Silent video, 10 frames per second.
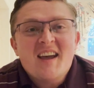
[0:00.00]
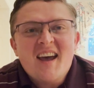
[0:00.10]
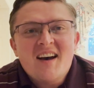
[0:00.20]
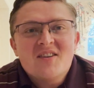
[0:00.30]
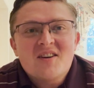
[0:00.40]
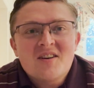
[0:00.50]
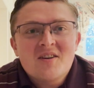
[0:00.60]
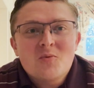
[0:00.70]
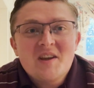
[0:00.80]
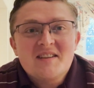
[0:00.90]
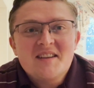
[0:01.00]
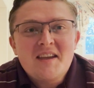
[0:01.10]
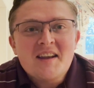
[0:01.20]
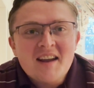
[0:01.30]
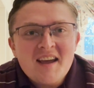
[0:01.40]
out our weekly
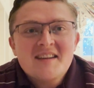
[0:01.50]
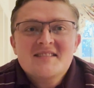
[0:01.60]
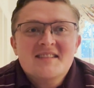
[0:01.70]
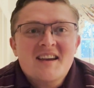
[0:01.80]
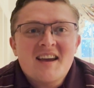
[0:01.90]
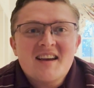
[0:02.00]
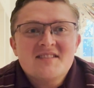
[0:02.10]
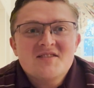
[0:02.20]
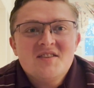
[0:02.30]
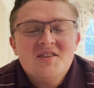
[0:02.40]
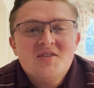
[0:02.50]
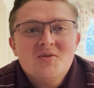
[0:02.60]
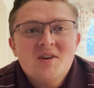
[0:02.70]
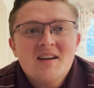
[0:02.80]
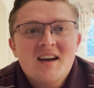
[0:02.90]
connect as
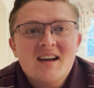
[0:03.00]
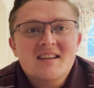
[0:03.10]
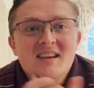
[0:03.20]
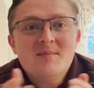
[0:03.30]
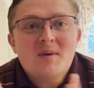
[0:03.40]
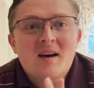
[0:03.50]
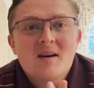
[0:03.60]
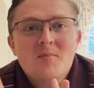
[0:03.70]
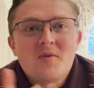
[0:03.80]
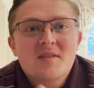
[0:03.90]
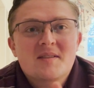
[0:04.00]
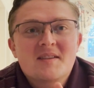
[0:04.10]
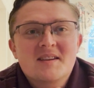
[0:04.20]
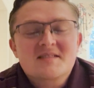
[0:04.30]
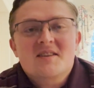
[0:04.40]
you keep up with the
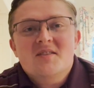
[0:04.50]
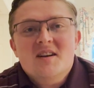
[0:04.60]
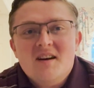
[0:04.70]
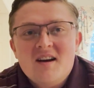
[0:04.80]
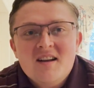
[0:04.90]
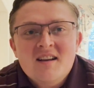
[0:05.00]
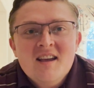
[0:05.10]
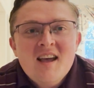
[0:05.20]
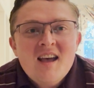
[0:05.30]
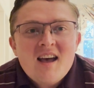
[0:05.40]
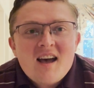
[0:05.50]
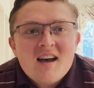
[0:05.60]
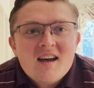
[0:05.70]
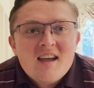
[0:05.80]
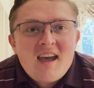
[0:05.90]
things going on
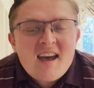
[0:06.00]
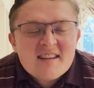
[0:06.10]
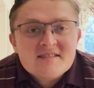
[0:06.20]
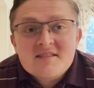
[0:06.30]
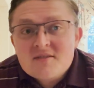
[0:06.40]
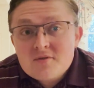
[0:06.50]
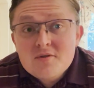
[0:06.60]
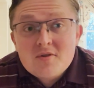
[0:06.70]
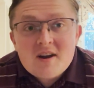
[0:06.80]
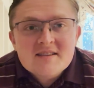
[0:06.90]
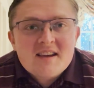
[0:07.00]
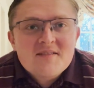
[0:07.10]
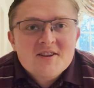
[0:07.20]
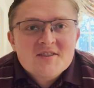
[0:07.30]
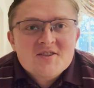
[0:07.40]
at and through Christ
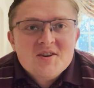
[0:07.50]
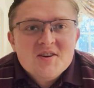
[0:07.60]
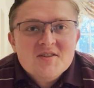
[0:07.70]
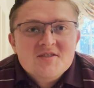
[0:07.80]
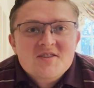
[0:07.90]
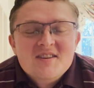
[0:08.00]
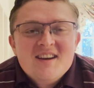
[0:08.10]
Covenant Church.